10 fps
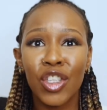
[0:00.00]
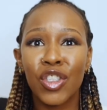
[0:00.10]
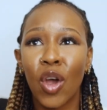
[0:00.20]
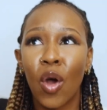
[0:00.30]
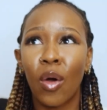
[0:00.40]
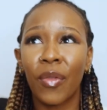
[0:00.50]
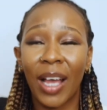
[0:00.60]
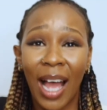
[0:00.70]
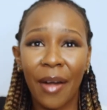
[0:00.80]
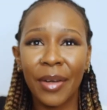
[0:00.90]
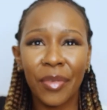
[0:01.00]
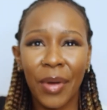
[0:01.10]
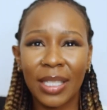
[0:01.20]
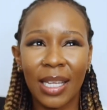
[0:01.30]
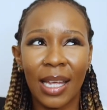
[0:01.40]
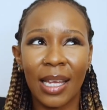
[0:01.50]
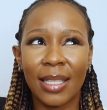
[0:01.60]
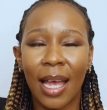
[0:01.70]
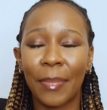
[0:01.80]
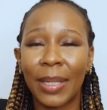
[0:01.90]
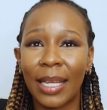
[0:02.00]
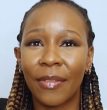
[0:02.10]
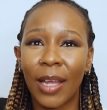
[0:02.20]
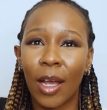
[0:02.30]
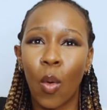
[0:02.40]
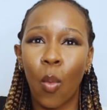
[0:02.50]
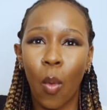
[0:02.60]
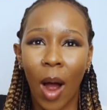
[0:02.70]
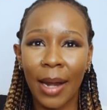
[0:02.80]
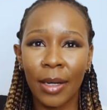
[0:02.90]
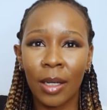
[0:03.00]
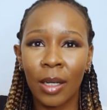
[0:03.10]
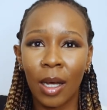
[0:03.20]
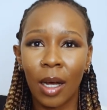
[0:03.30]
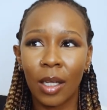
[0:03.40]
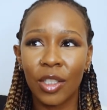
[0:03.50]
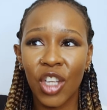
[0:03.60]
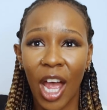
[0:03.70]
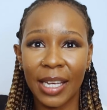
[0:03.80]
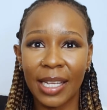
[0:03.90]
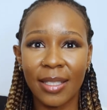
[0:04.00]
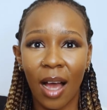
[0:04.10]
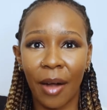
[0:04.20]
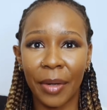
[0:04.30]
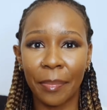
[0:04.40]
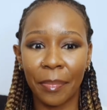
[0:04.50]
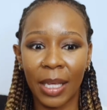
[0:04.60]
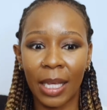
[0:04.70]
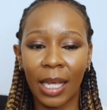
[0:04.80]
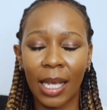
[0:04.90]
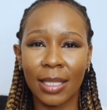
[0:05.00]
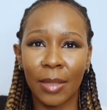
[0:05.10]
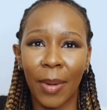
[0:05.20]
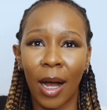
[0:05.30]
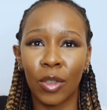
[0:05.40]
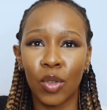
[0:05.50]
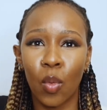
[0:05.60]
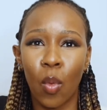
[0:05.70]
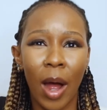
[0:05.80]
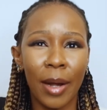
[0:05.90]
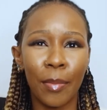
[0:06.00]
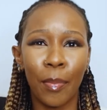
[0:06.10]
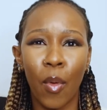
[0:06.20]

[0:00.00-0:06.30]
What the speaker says: So the current rate is, I believe, like one Chinese RMB is about 1.